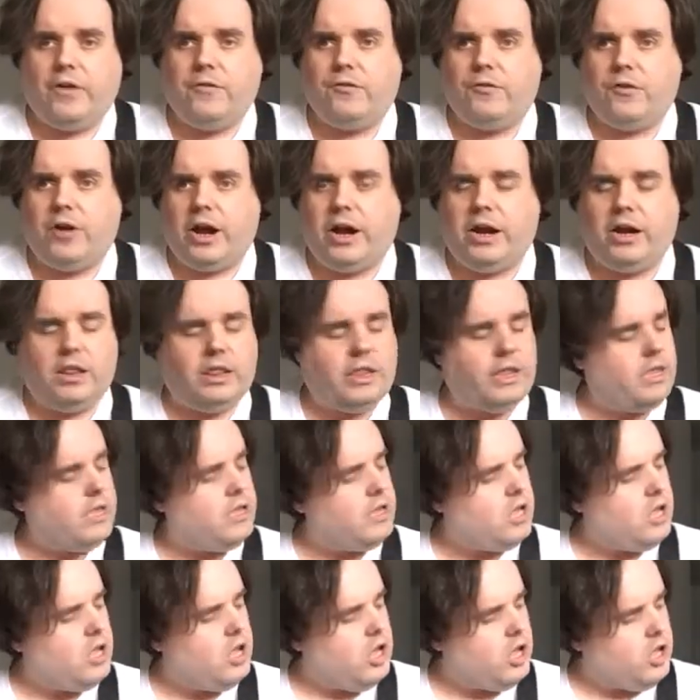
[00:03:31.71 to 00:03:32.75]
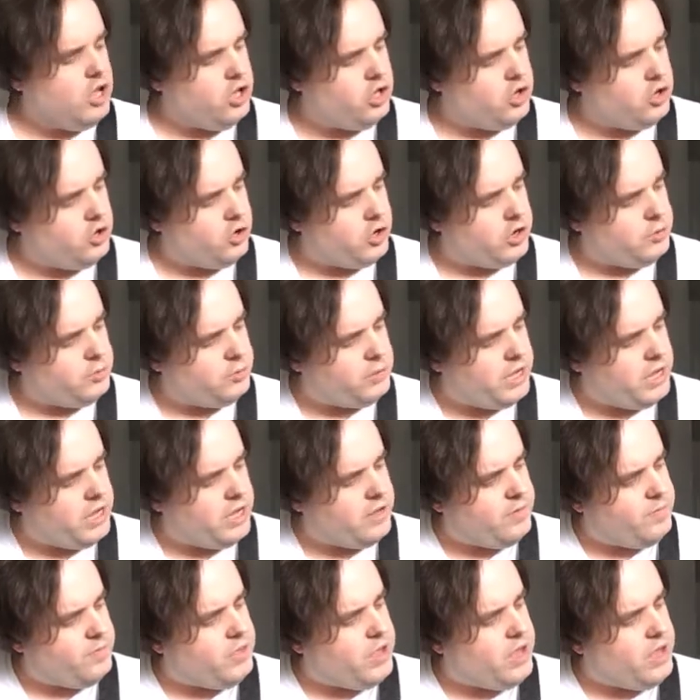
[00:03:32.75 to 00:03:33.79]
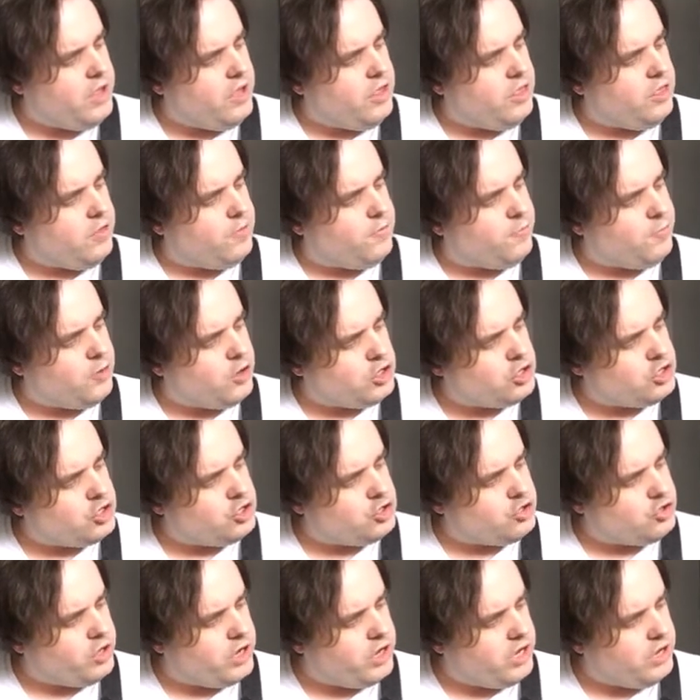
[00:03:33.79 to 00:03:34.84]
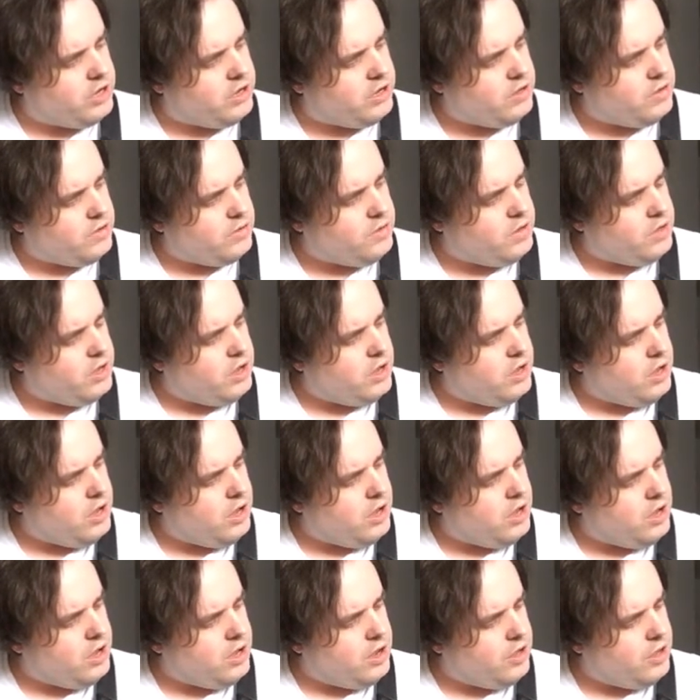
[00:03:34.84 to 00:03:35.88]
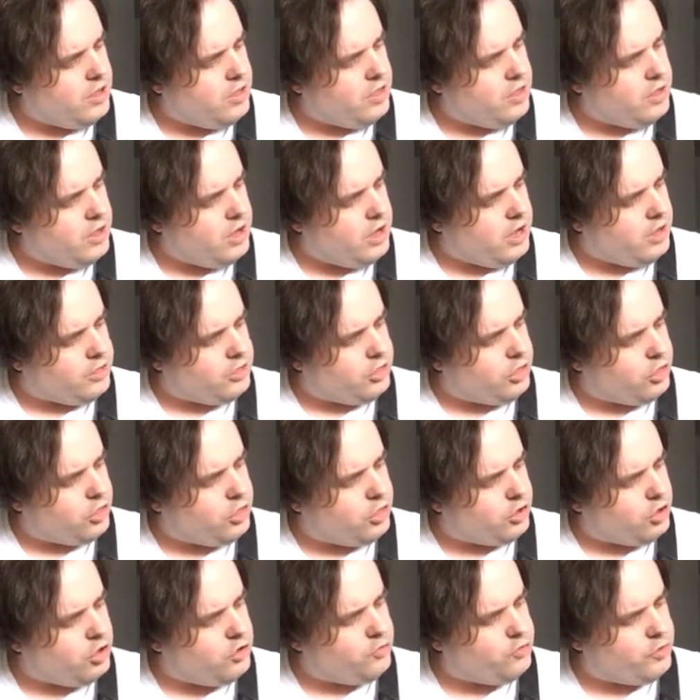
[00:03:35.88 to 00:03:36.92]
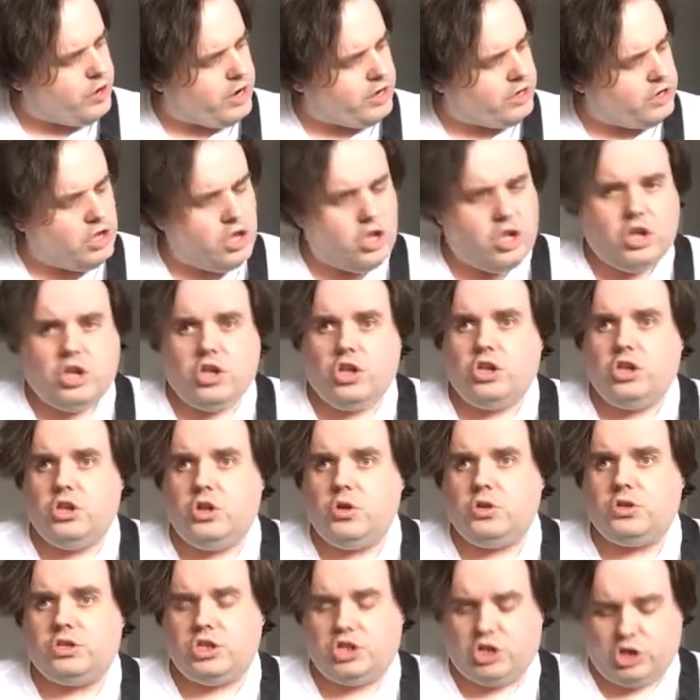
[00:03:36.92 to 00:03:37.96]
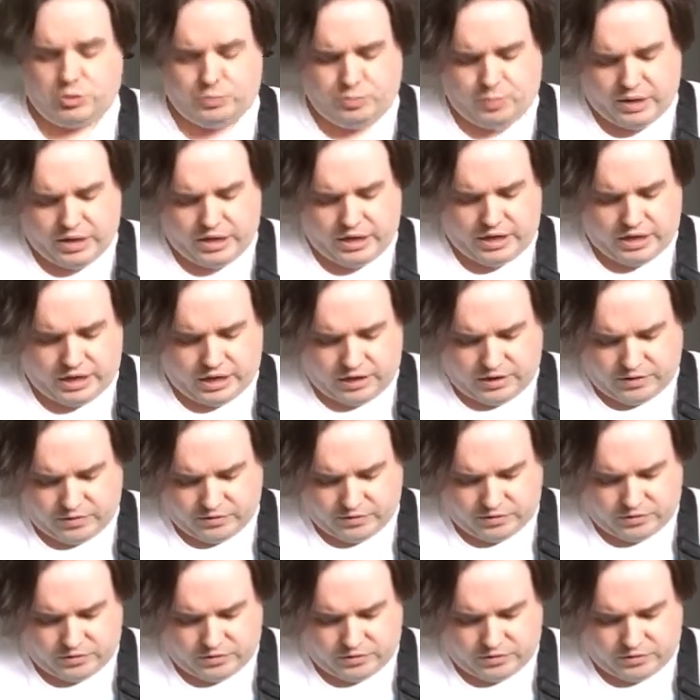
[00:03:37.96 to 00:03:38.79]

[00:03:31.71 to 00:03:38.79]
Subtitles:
finally, you're going to play the 1st string at the 3rd fret using your pinky.